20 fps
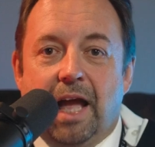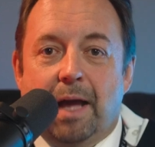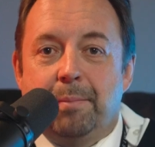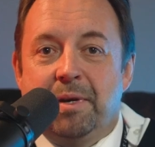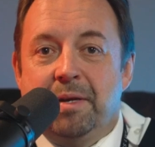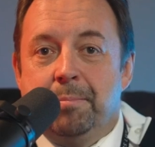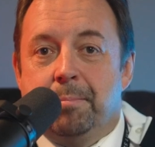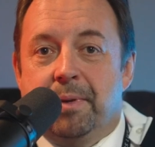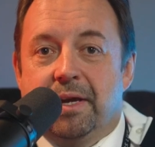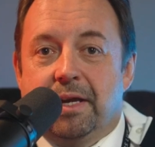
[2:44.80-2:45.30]

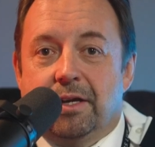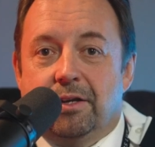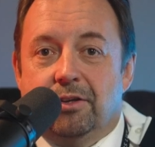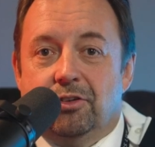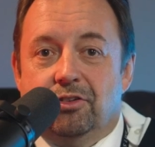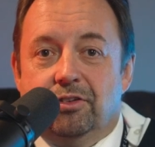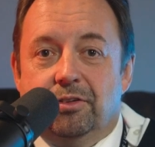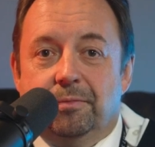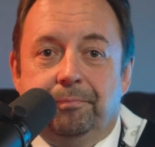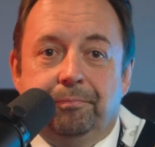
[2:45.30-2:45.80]
Cabin
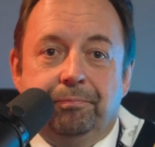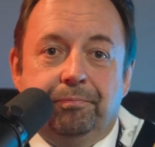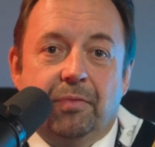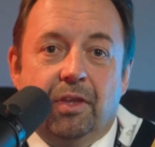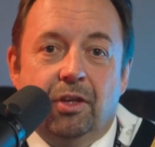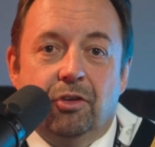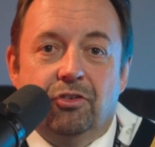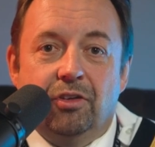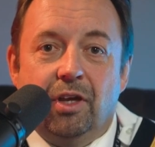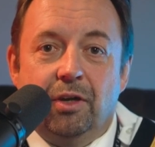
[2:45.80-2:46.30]
pings.
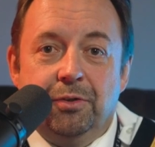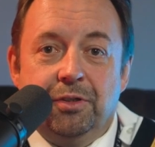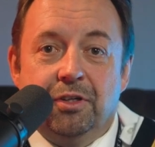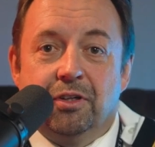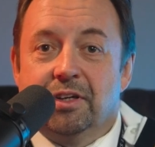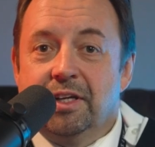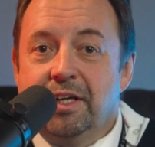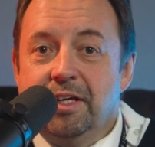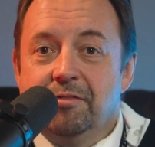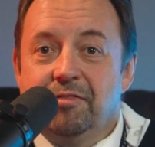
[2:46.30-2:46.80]
So
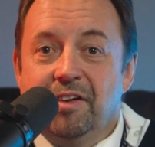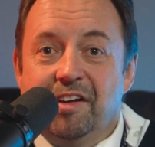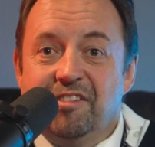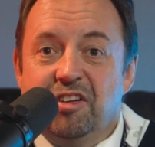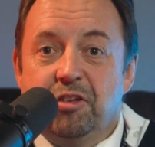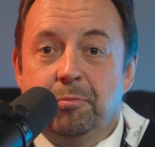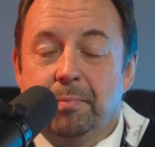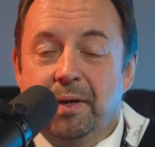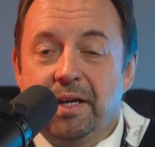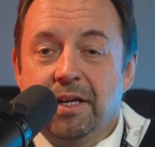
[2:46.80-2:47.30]
you'll hear
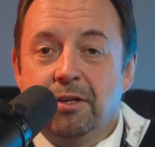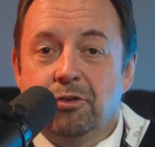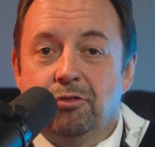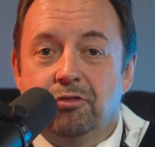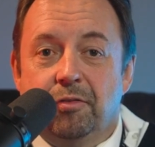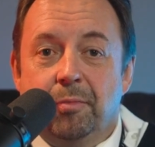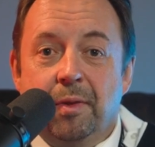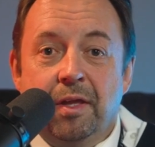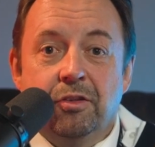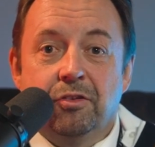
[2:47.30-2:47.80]
various pings
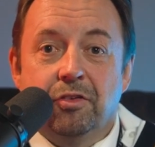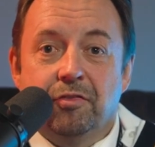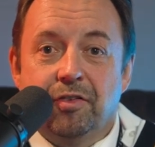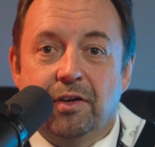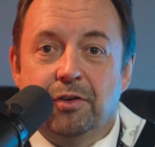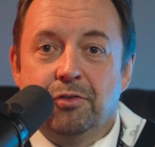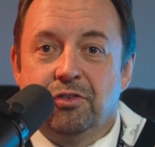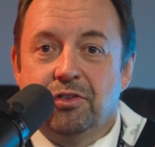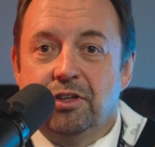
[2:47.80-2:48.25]
from the interphone